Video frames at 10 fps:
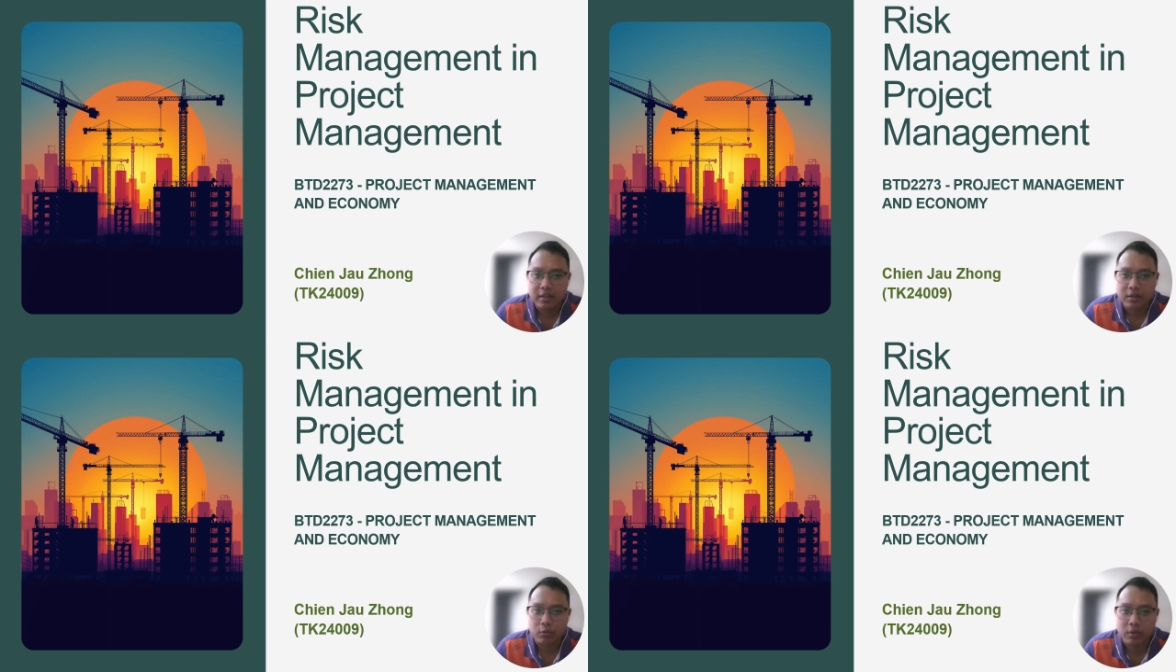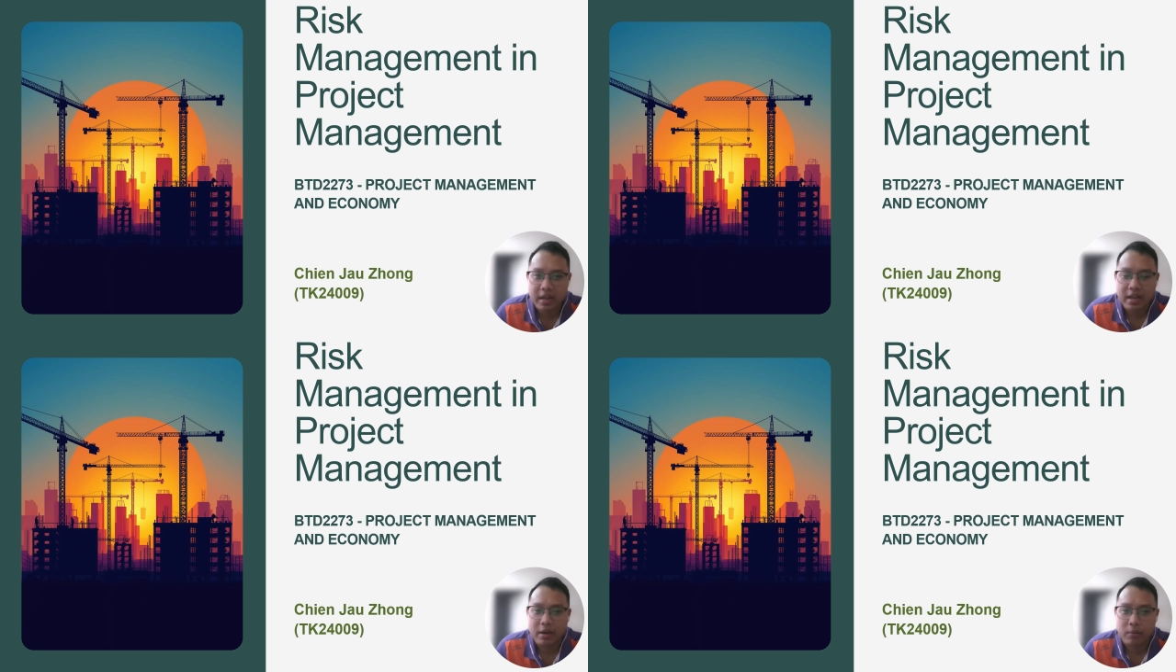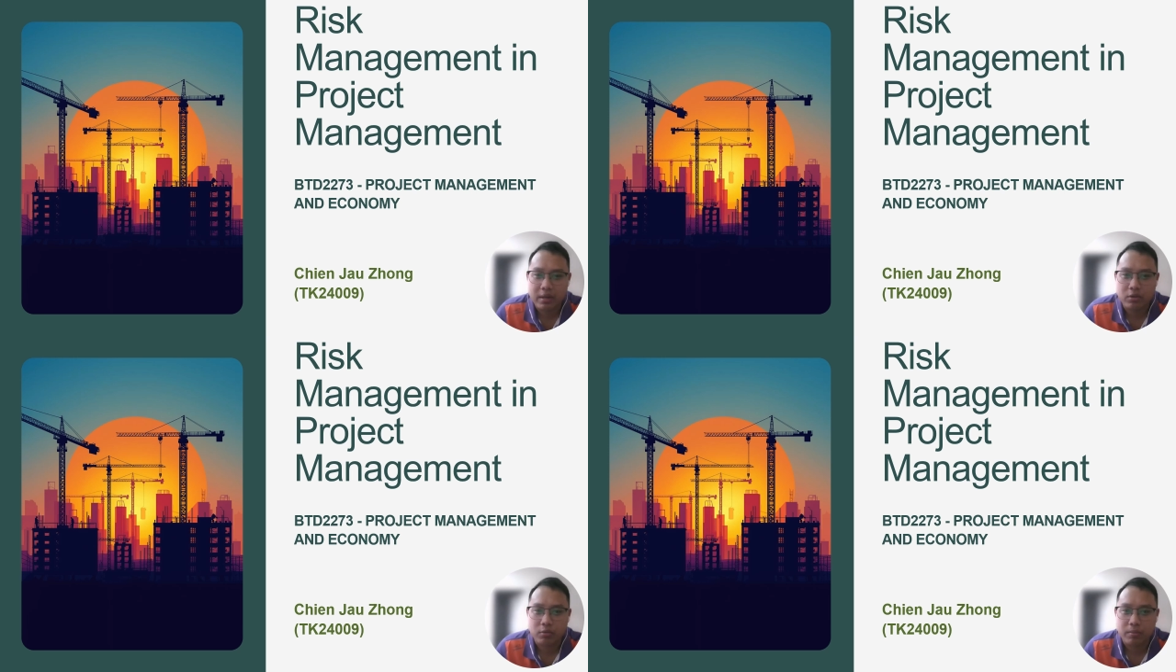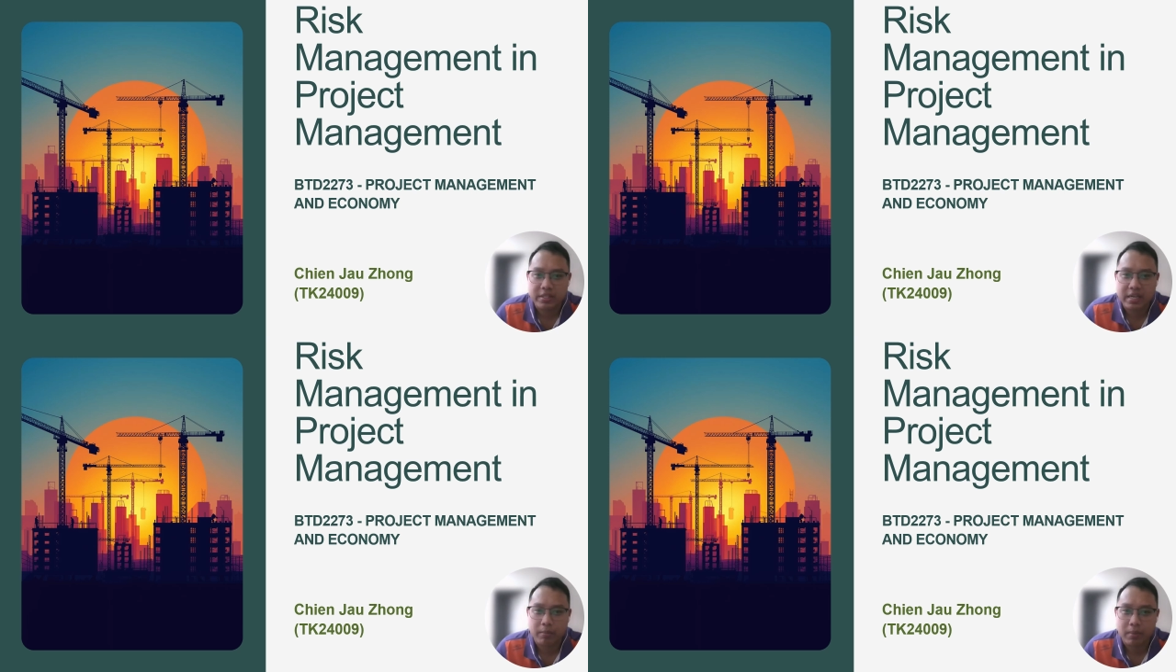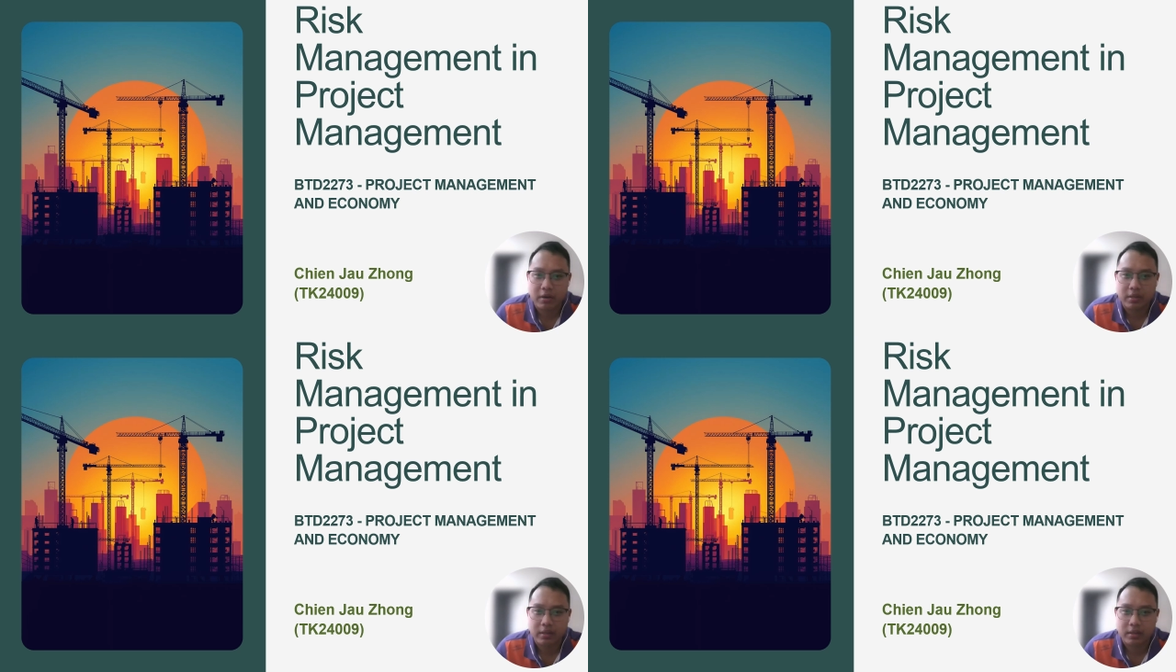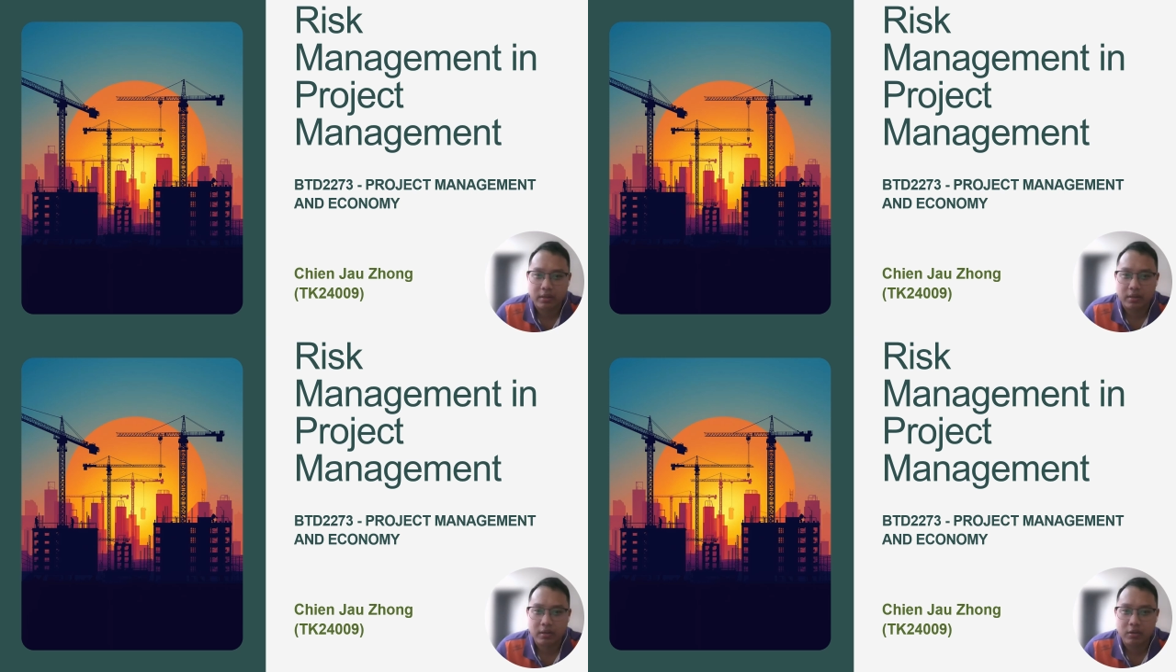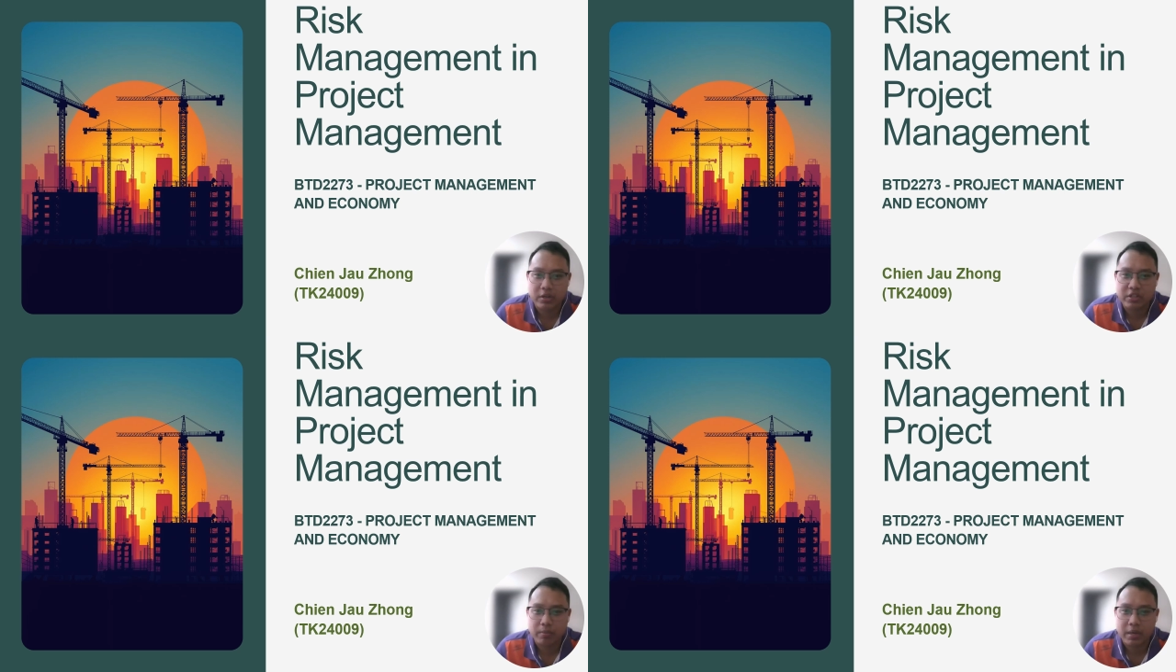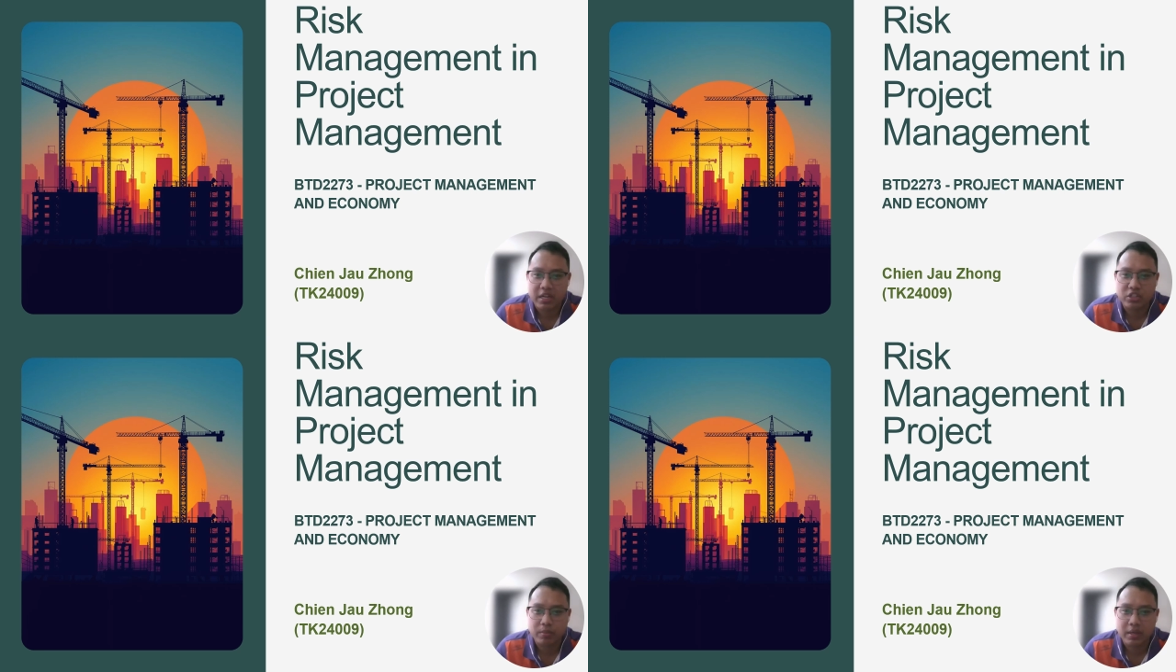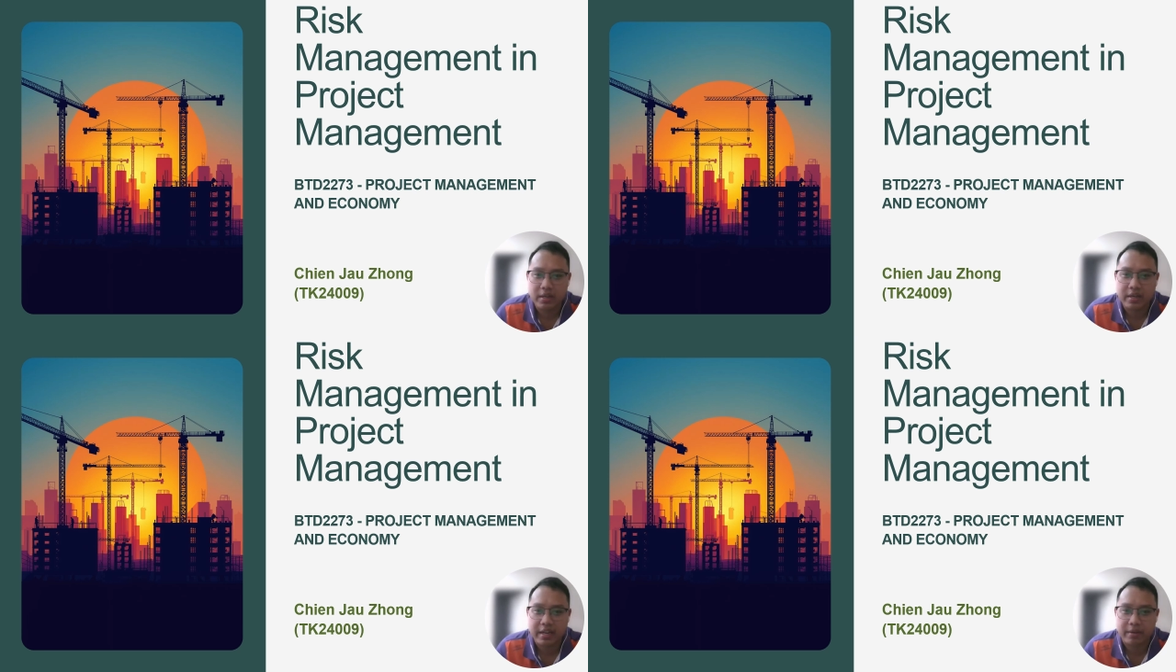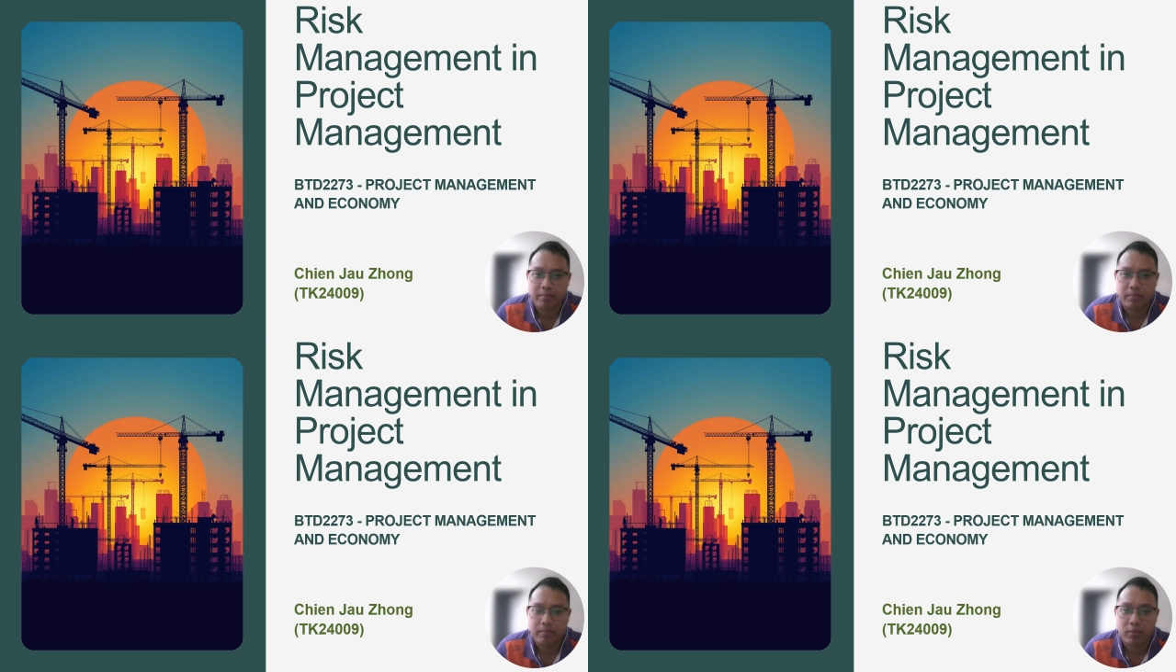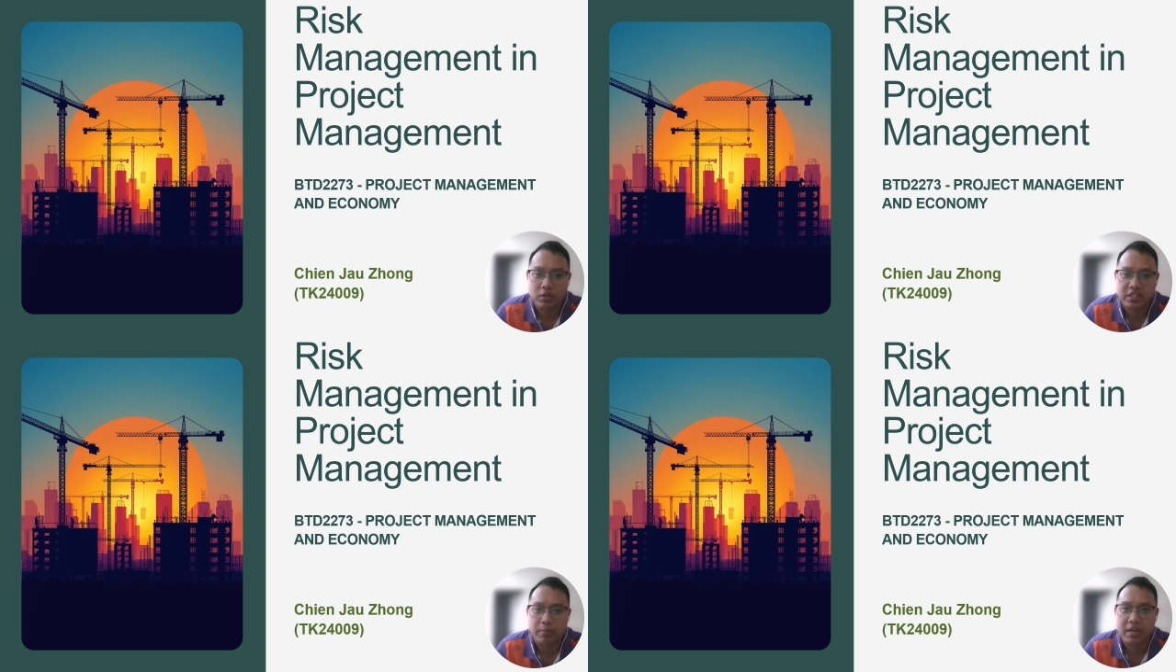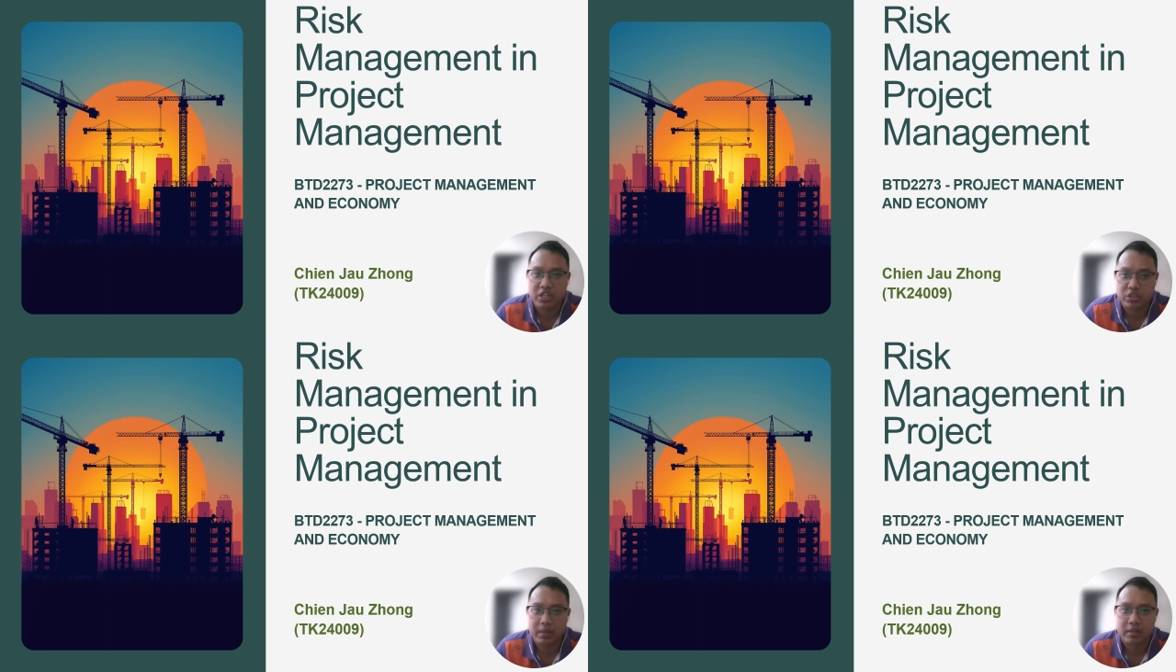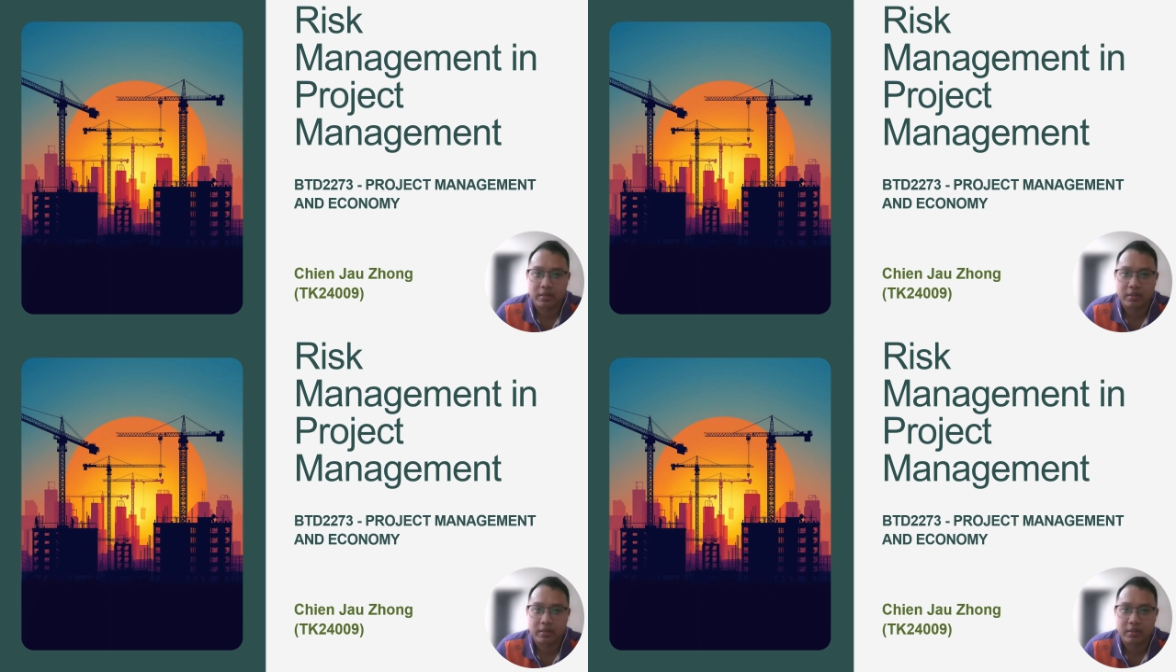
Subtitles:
Today, I want to present about the risk management in project management.